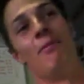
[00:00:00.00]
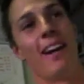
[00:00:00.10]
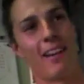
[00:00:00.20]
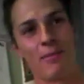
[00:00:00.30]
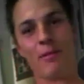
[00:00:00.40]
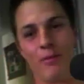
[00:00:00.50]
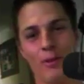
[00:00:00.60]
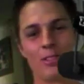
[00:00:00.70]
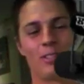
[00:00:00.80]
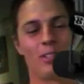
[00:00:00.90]
yeah, I might have to be
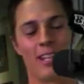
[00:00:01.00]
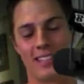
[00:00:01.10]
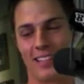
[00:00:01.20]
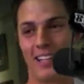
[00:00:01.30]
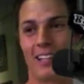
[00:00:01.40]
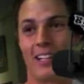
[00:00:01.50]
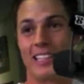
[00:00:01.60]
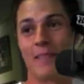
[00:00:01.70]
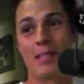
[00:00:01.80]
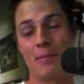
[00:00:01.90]
forced to do that. Uh, I got
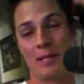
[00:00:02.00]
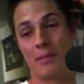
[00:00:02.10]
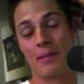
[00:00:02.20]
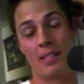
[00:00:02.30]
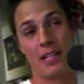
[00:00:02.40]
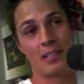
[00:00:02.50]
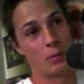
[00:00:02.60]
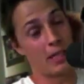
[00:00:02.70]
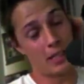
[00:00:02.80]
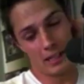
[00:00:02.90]
exams coming in the
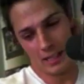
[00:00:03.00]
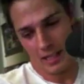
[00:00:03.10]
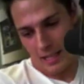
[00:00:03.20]
next week,